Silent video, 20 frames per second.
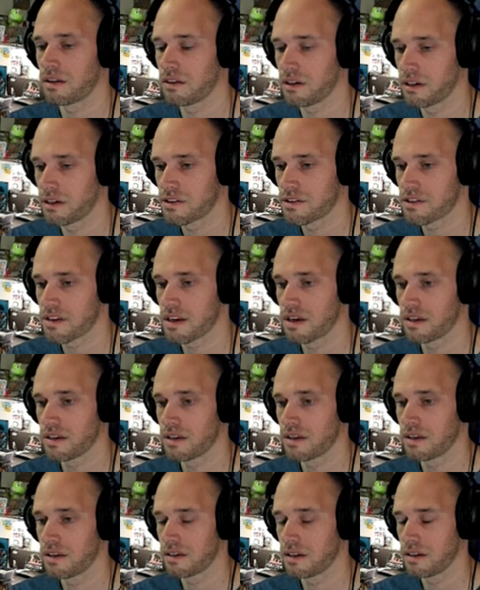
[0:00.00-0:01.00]
a large set,
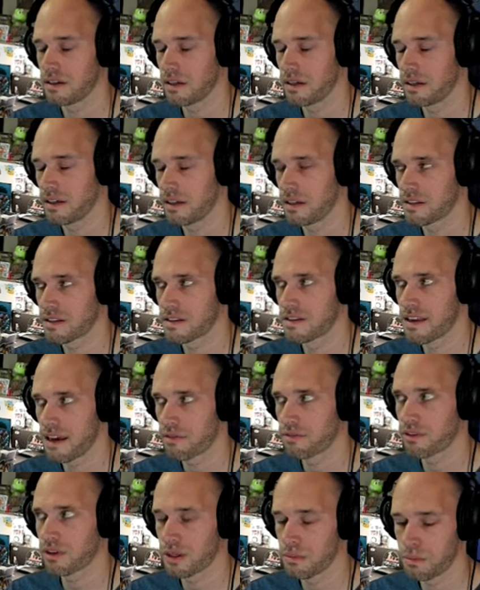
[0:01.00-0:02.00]
it, it's
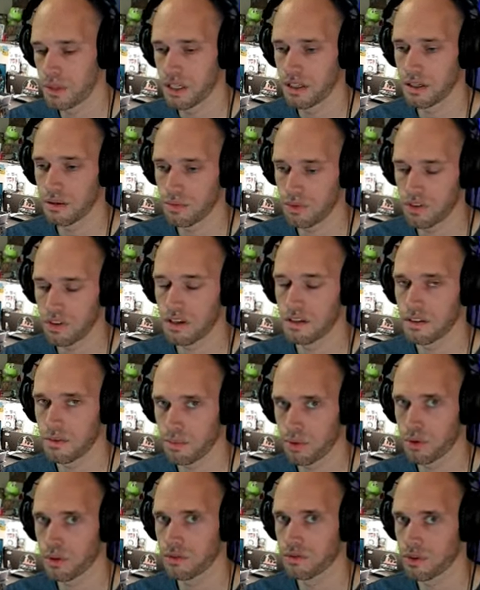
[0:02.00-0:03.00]
definitely medium set.
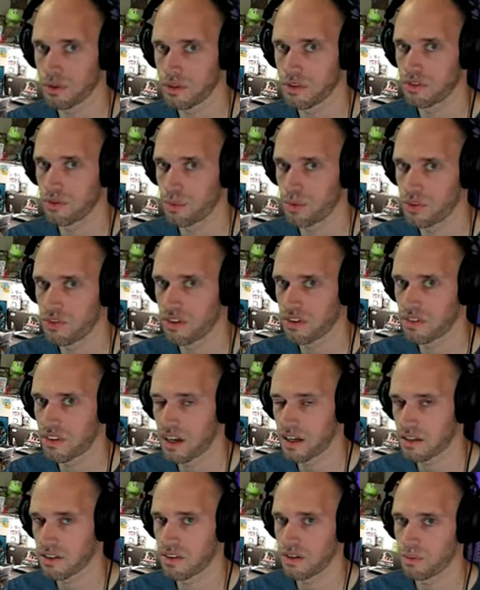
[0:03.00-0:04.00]
Temporal Force is almost the
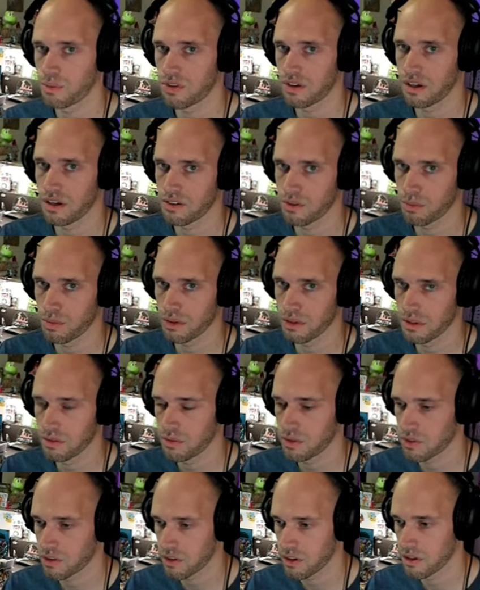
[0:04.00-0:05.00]
exact same size, I
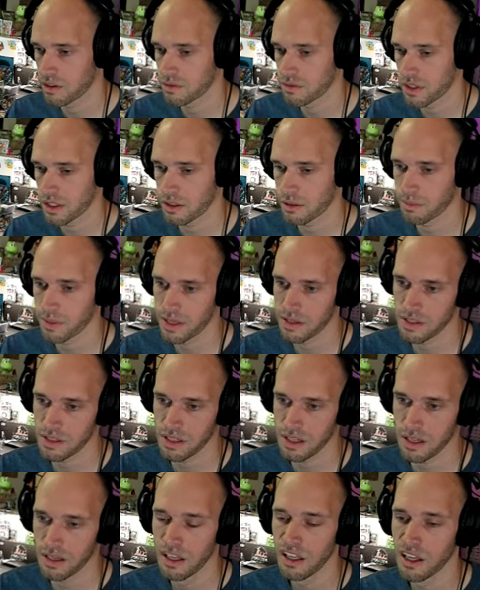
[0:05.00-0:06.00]
believe, as Scarlet and Violet base
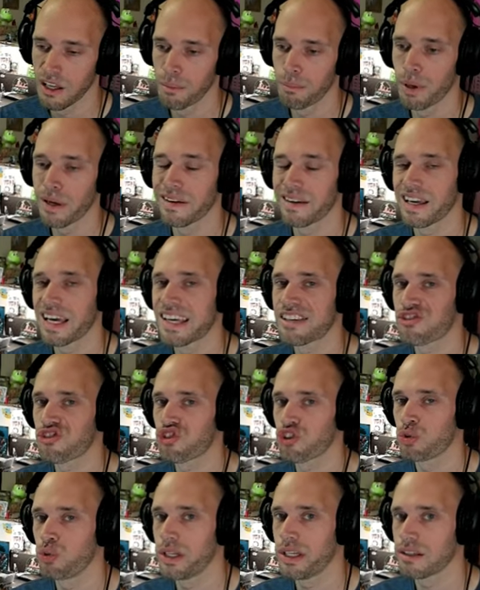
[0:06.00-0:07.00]
set, but it has
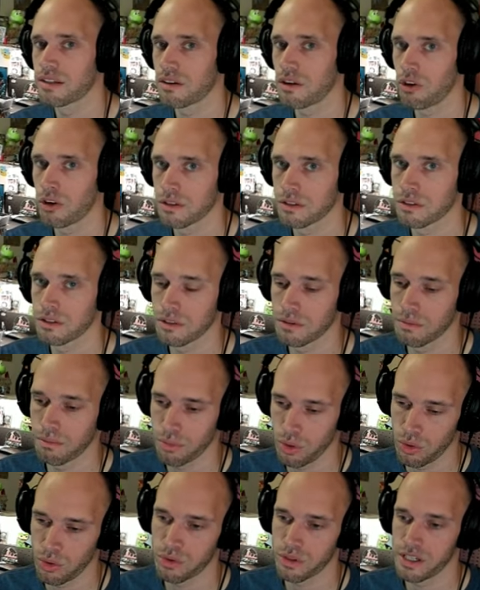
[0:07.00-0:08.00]
tweaked, altered
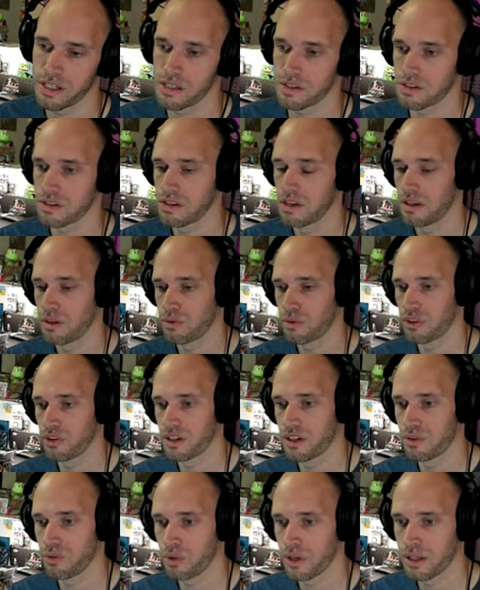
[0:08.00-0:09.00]
pull rates, where you
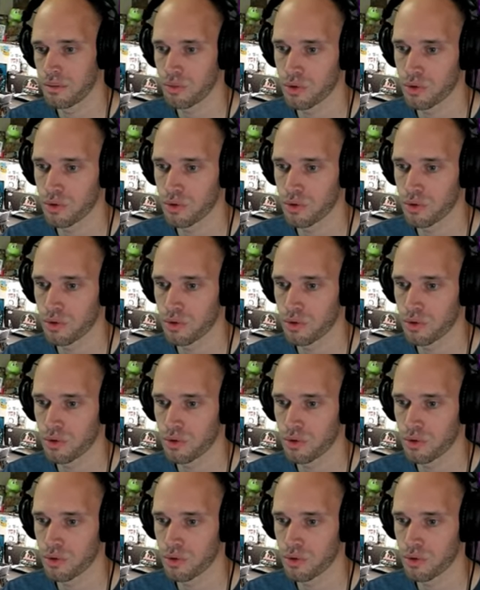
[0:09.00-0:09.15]
get way